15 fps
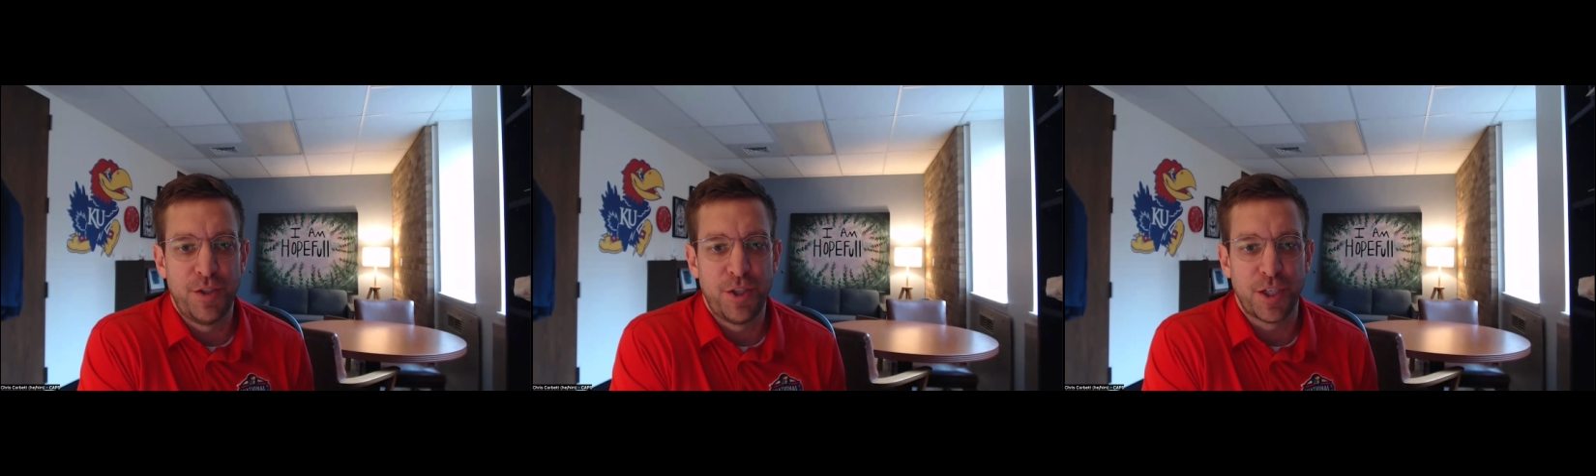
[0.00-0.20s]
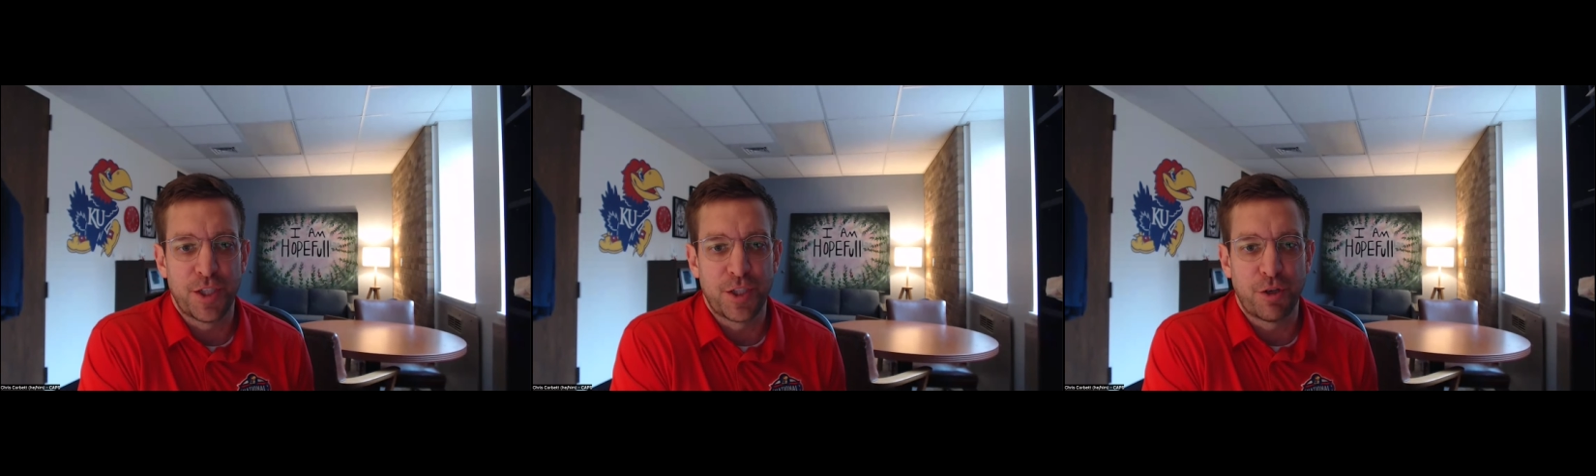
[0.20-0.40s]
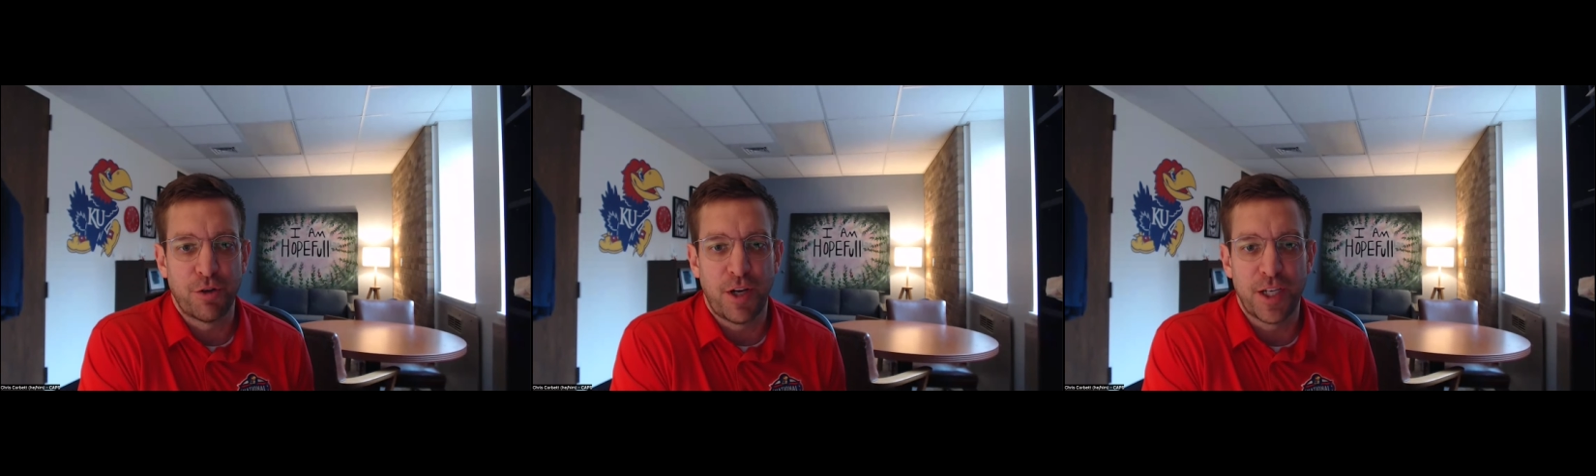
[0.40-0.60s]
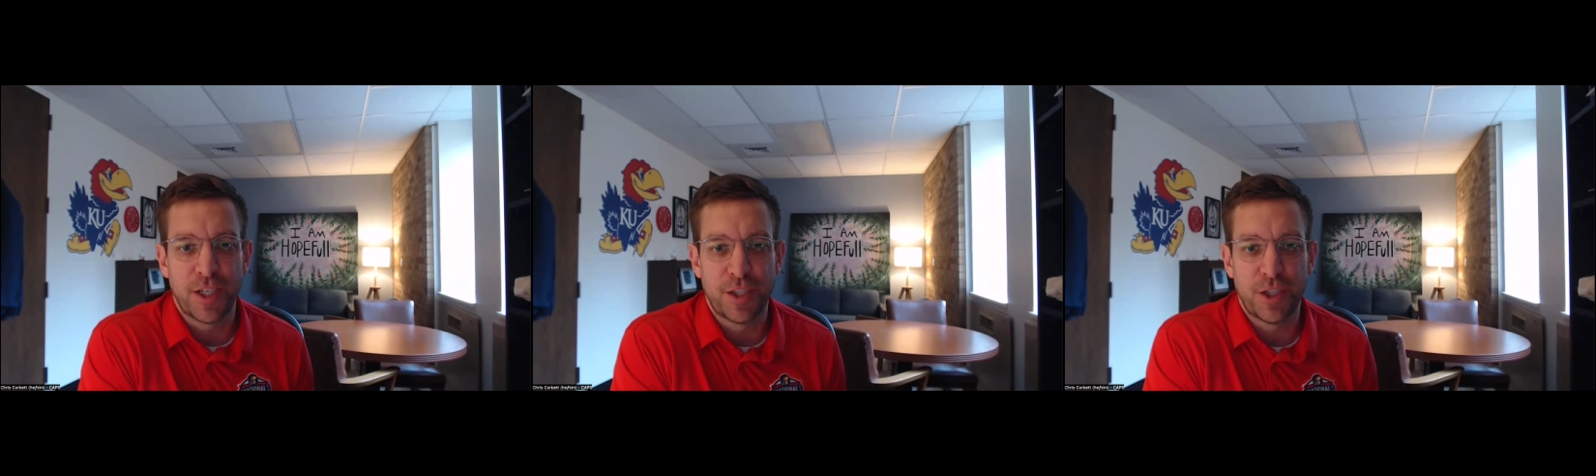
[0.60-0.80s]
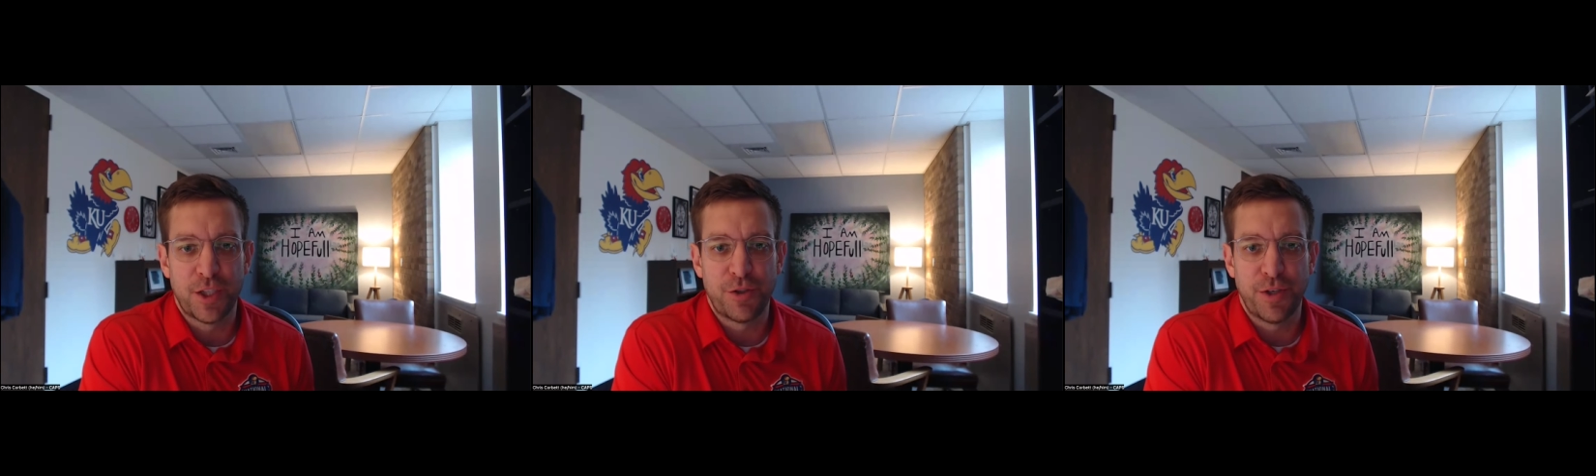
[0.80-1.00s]
just
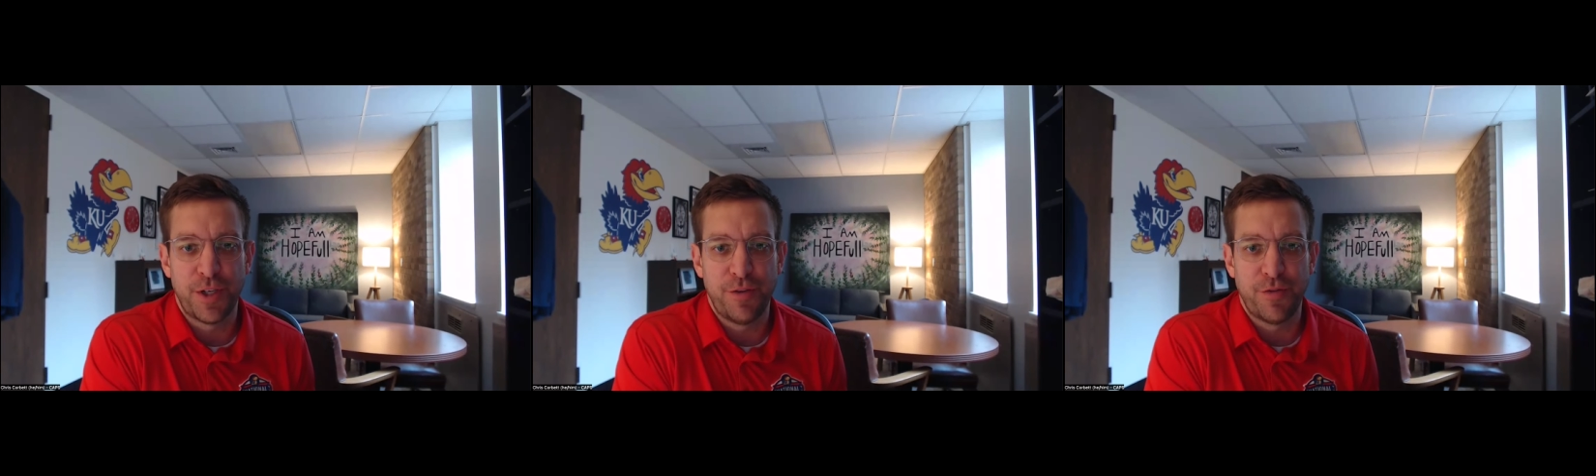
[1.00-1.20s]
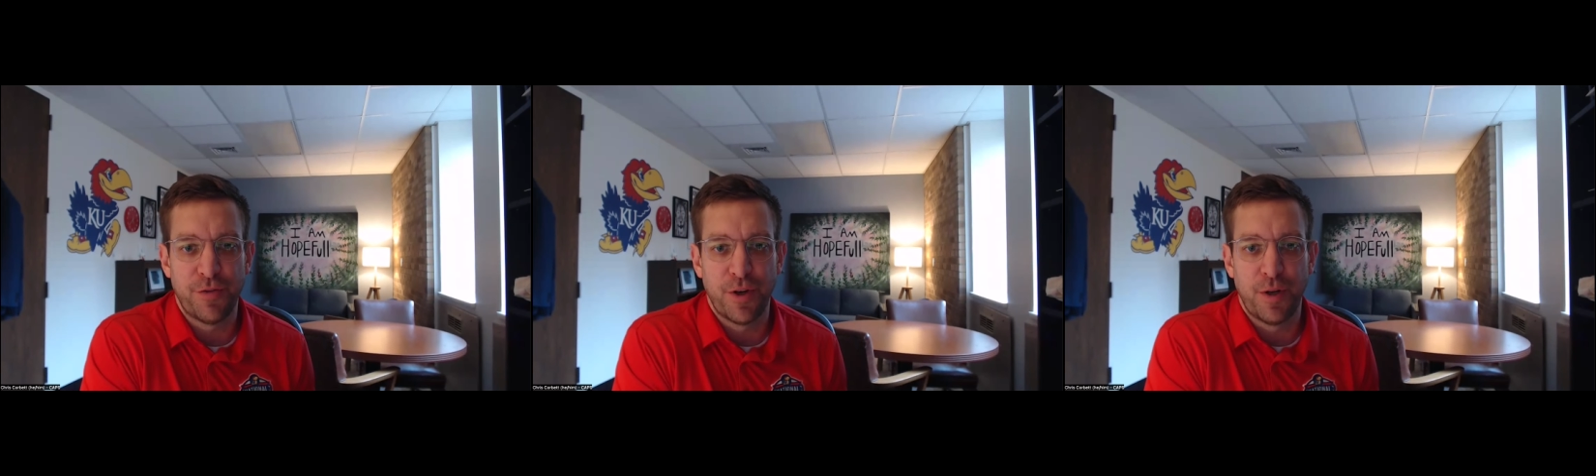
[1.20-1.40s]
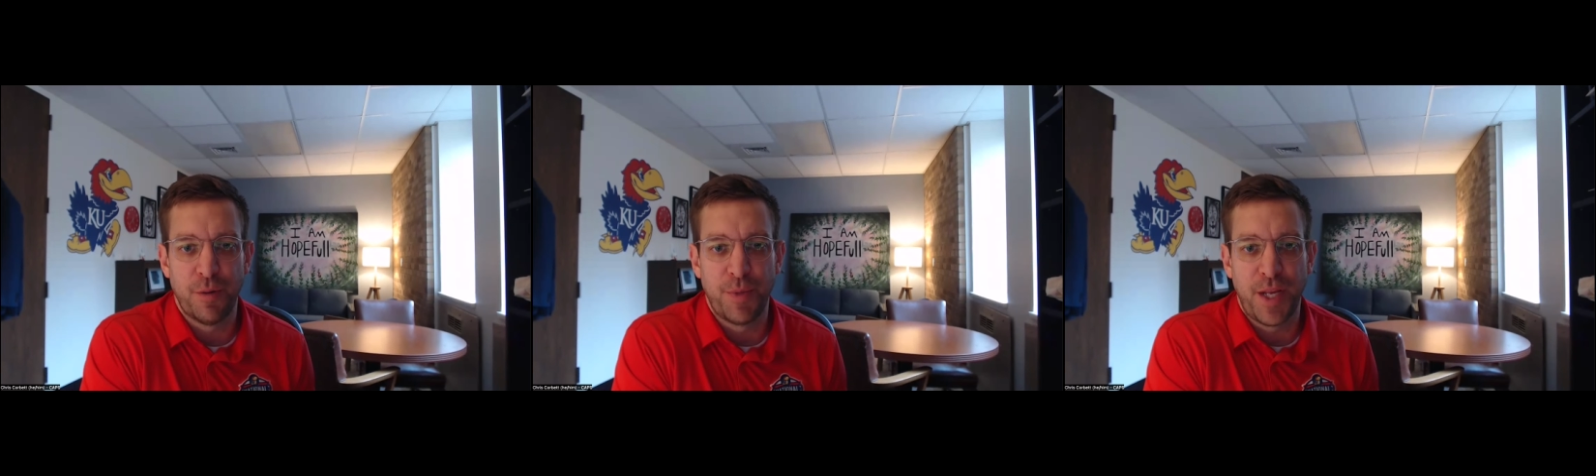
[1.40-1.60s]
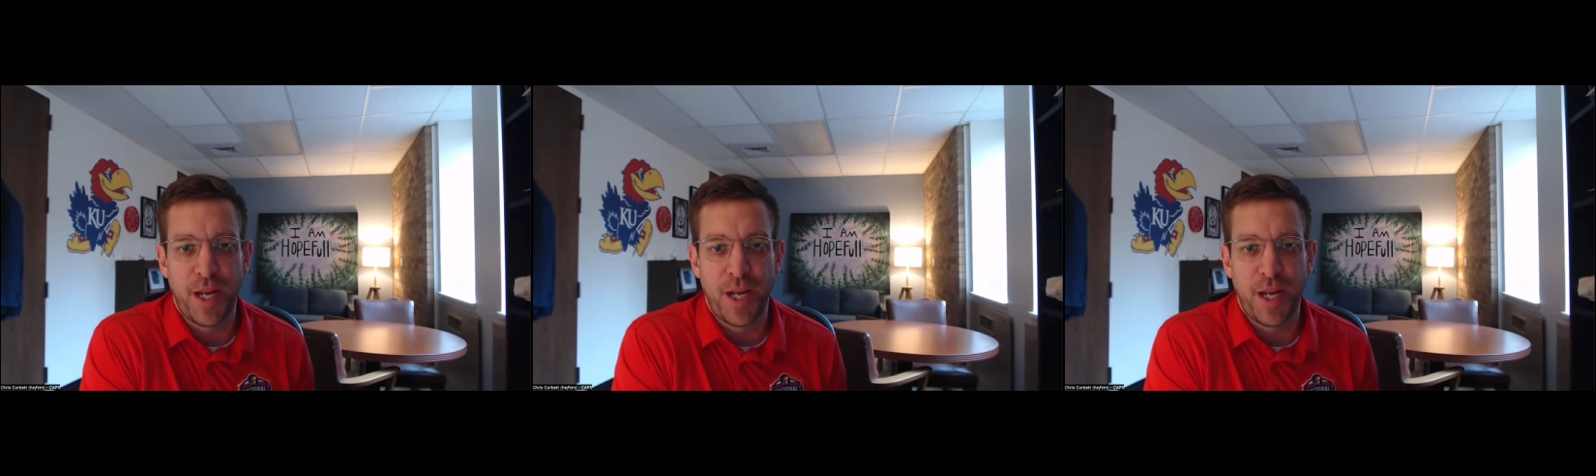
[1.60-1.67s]
across the street from